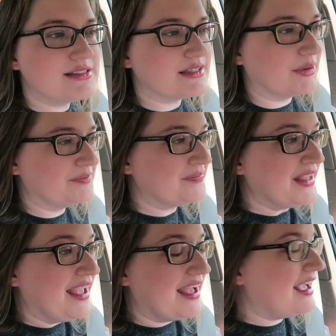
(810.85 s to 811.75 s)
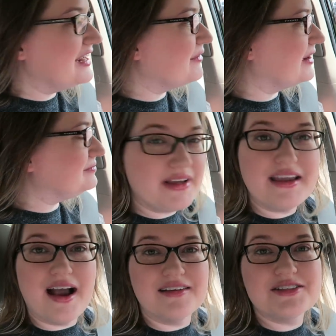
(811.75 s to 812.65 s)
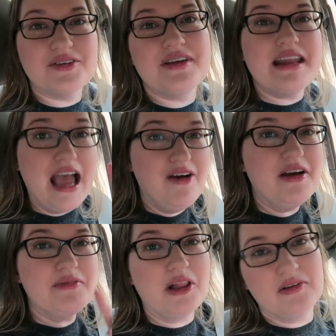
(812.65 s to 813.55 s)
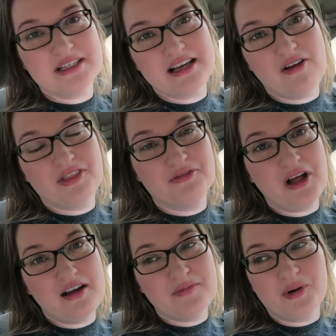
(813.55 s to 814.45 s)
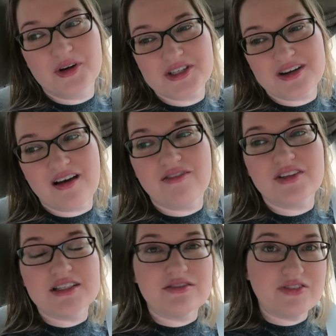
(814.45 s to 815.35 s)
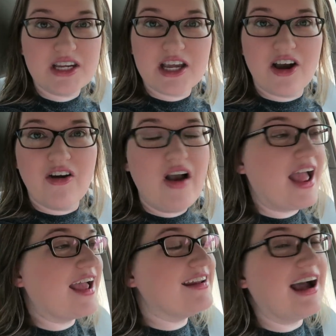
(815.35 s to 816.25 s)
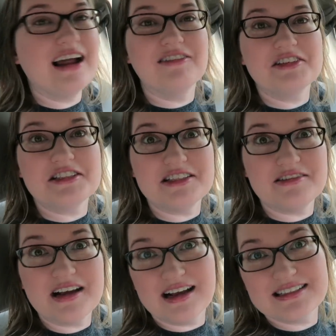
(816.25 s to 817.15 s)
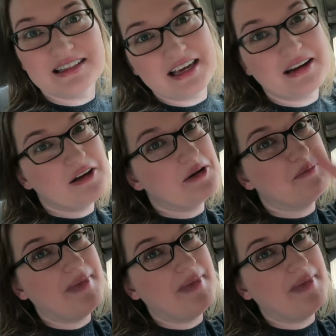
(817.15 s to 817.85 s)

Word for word: So anyway, but yeah, so now I'm closing out the vlog portion of this video and I will see you guys later.